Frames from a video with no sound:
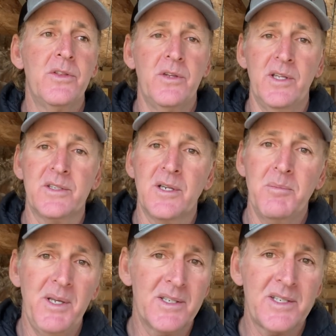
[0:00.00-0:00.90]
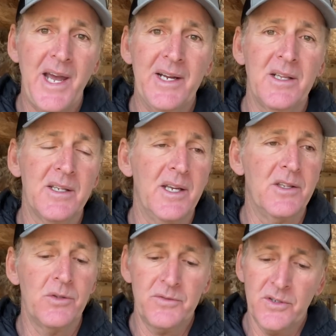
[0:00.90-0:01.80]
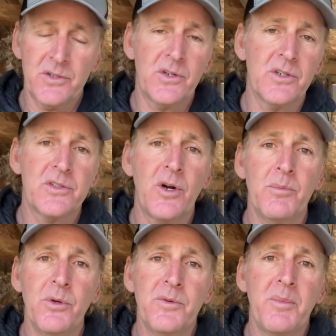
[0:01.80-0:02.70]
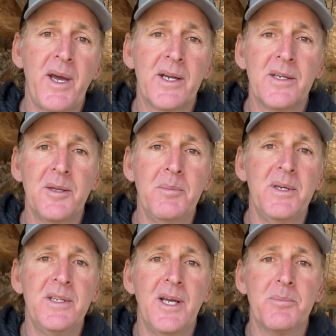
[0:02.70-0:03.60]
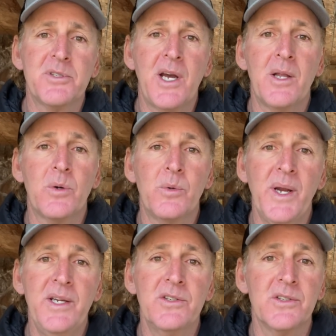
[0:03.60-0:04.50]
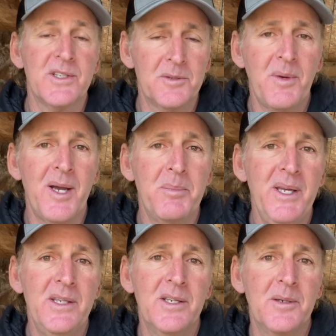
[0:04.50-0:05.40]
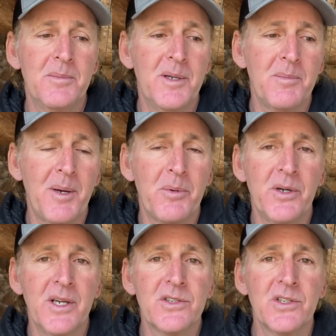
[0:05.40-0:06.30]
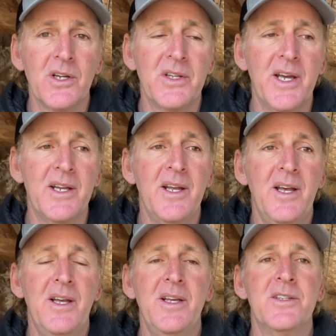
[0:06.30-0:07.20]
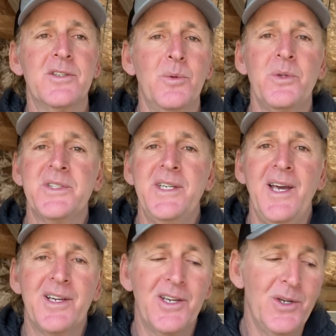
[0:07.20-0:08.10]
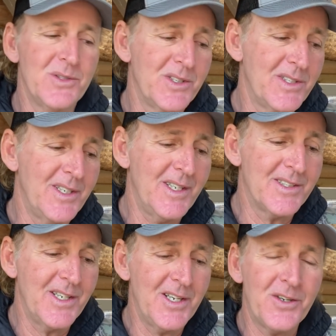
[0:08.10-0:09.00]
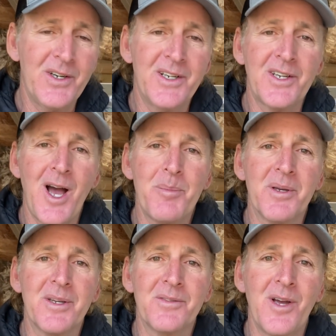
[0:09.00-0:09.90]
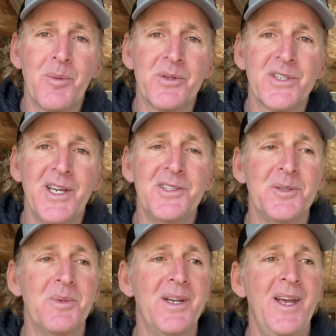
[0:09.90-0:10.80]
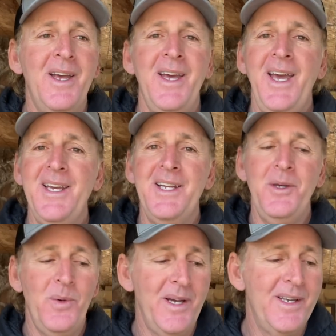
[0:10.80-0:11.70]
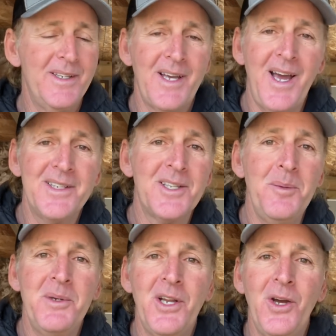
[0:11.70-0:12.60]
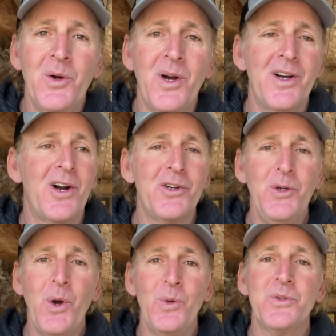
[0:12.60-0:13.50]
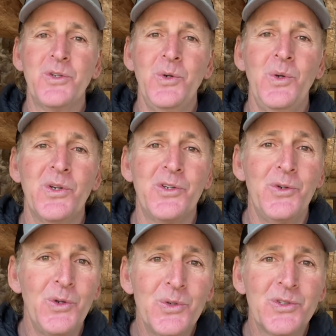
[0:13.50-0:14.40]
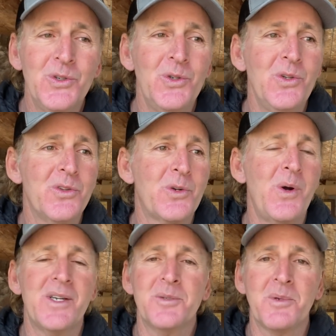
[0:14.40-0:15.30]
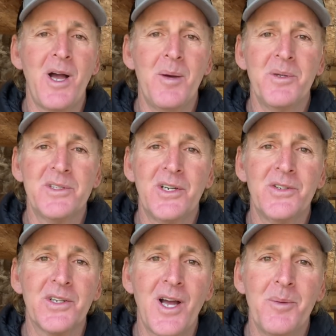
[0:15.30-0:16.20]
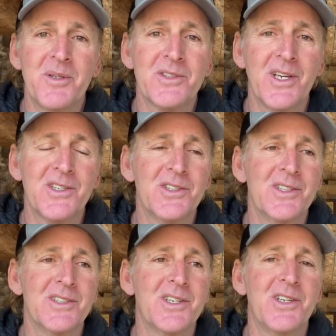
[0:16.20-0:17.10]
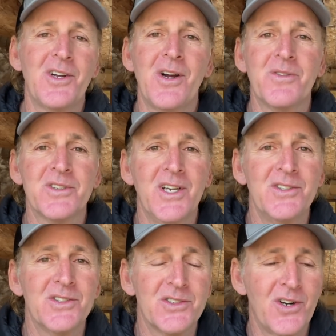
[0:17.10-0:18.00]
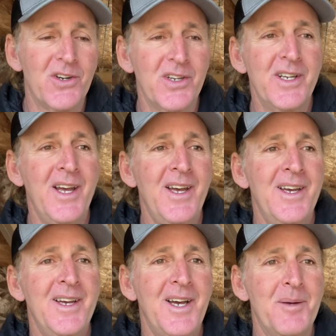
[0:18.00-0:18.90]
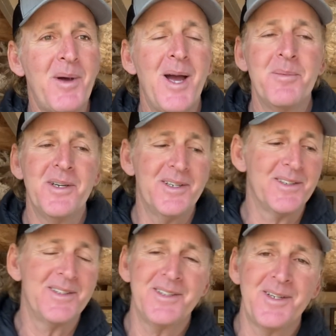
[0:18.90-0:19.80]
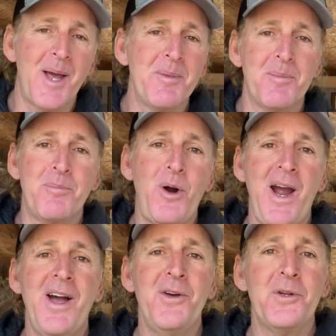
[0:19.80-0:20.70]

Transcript: it's going to be a cycle again. Those fish are going to start moving back into the mid-depth, shallower ranges. That's my opinion and, my prediction on that. So we'll see how it goes. It's an, it's an interesting topic of conversation. But hey, anyway, guys, let me know. Are, you old school? Are you new school? Throw out some comments here in the comment section. Let's get a conversation started. Um, I'm a I'm a proud